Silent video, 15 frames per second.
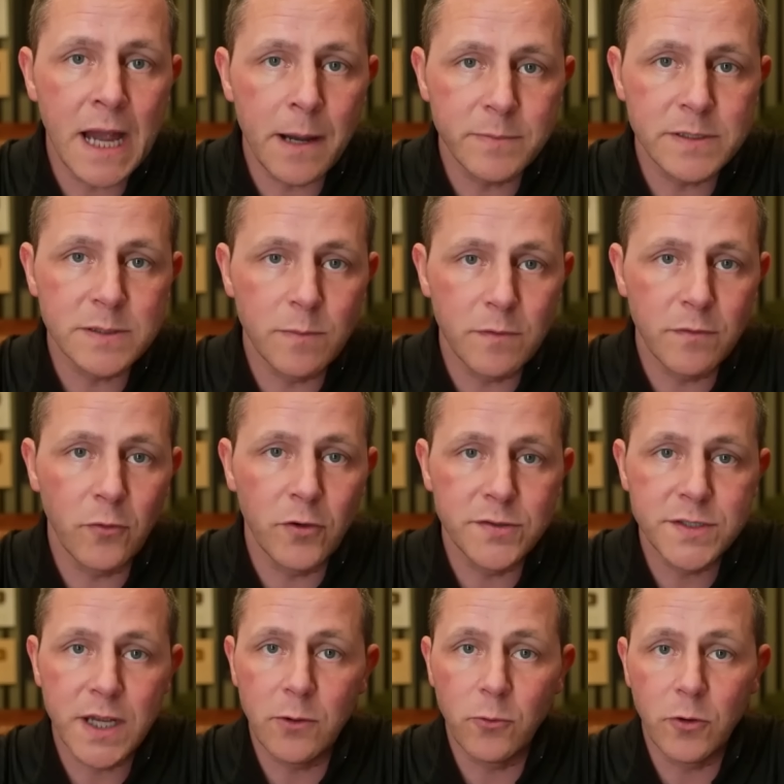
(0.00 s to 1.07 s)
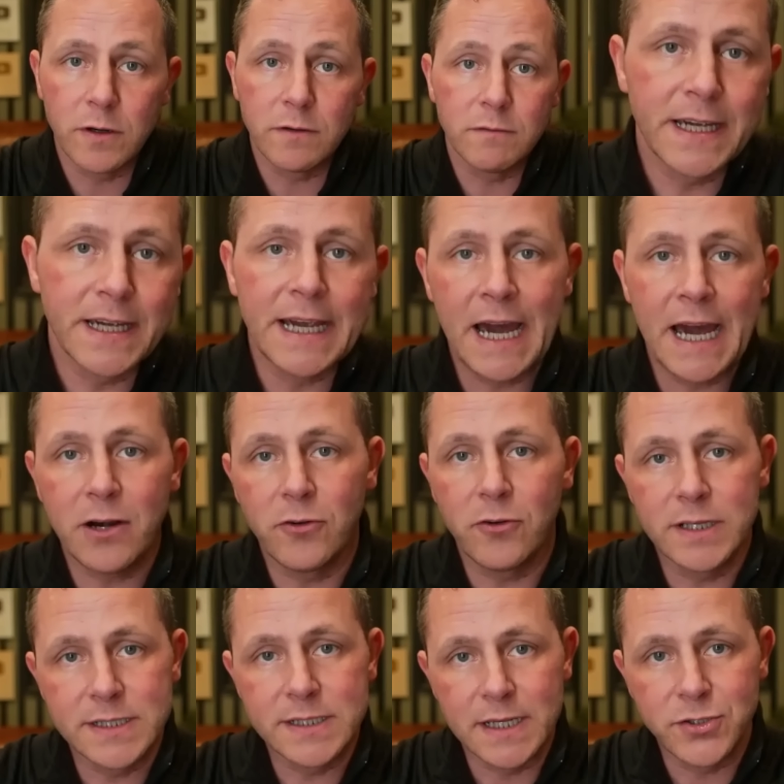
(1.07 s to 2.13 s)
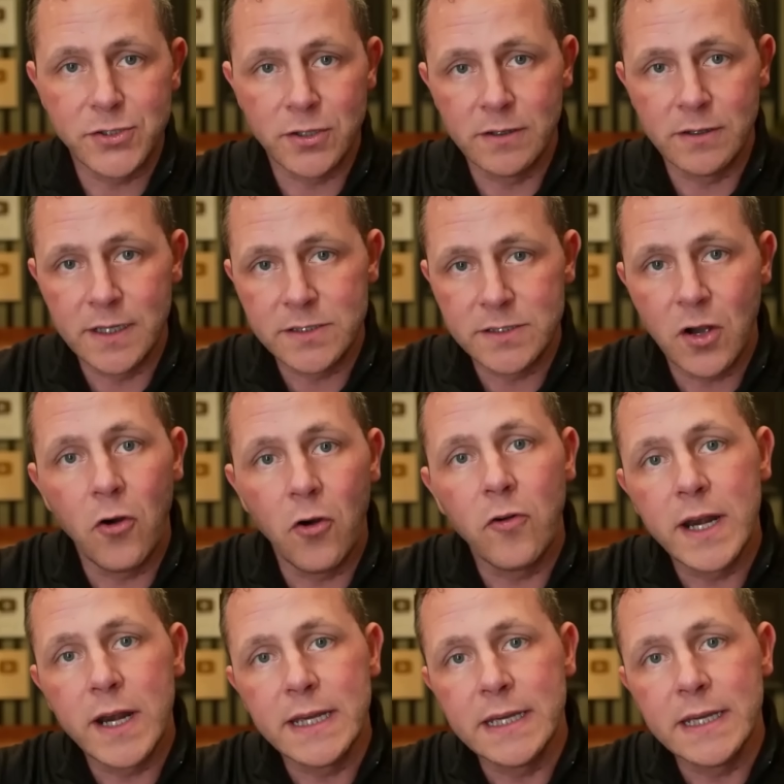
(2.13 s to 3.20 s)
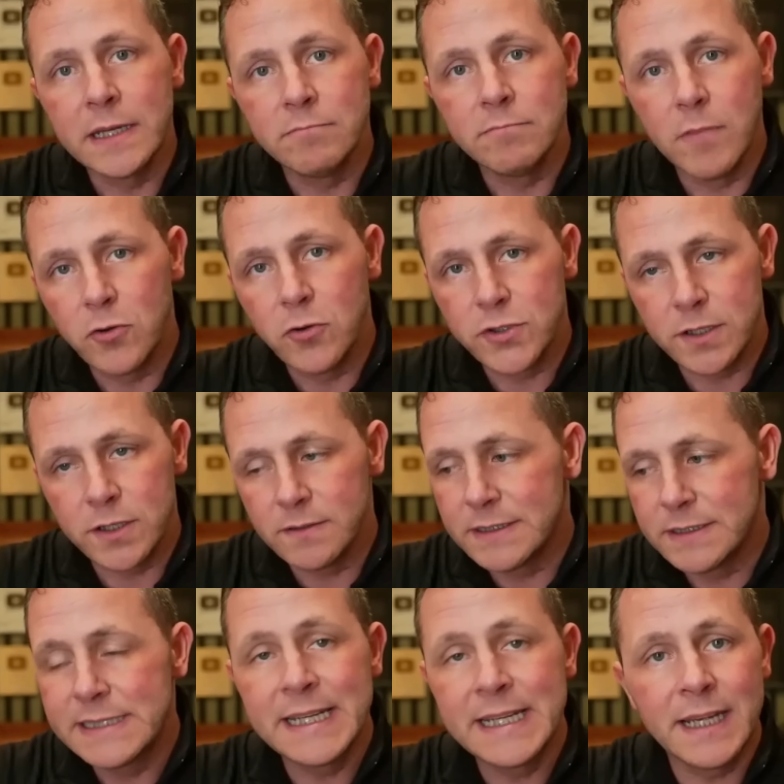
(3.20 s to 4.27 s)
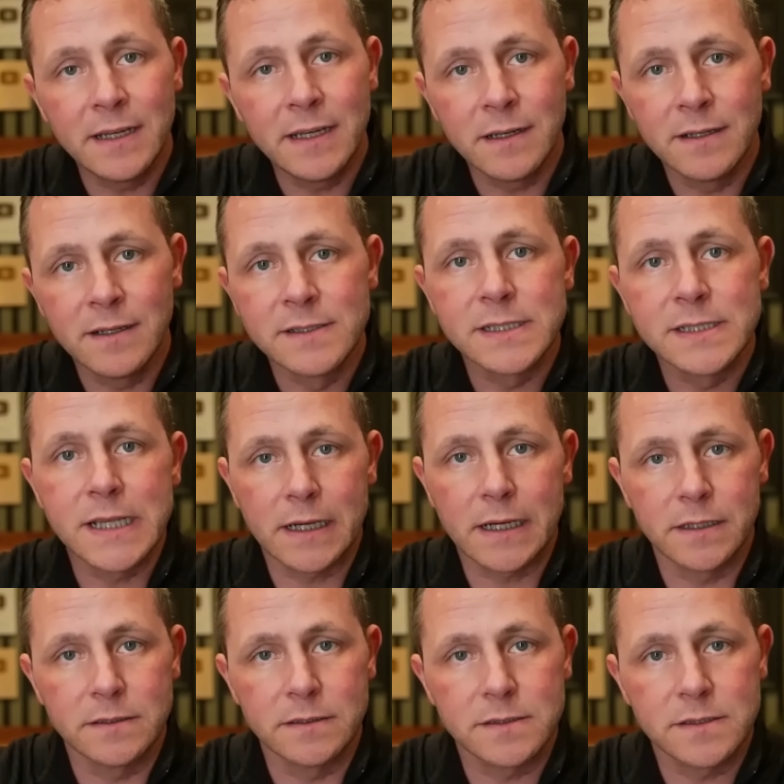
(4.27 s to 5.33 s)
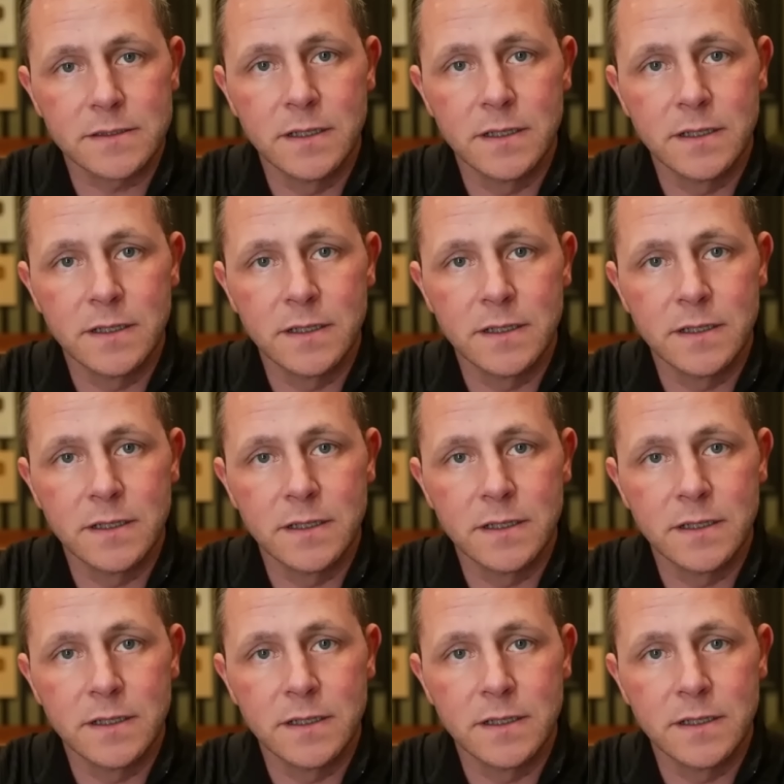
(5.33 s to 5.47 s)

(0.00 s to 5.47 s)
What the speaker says: happens before you say a word. The categorization is already in motion. 10 seconds.